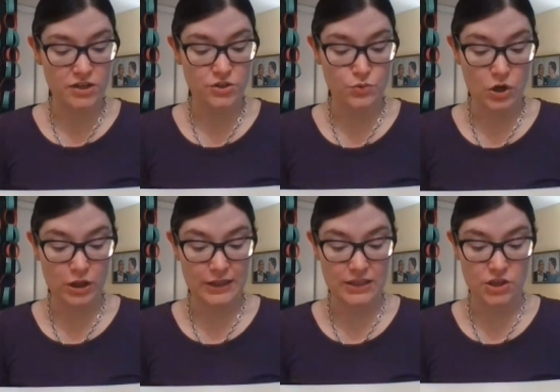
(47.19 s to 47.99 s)
Do
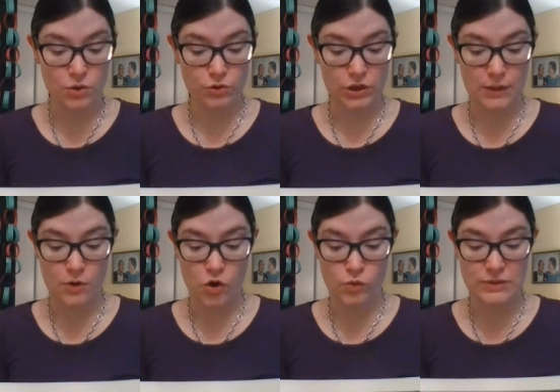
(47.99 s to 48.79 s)
not let the owner
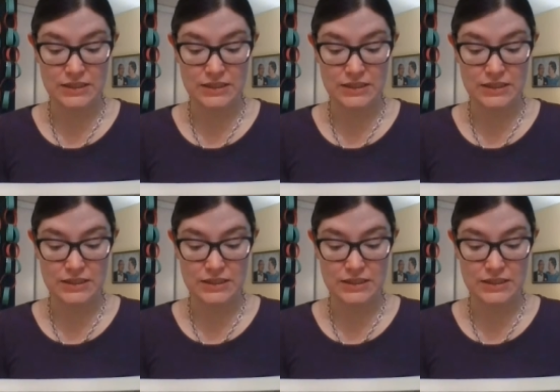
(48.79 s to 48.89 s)
come home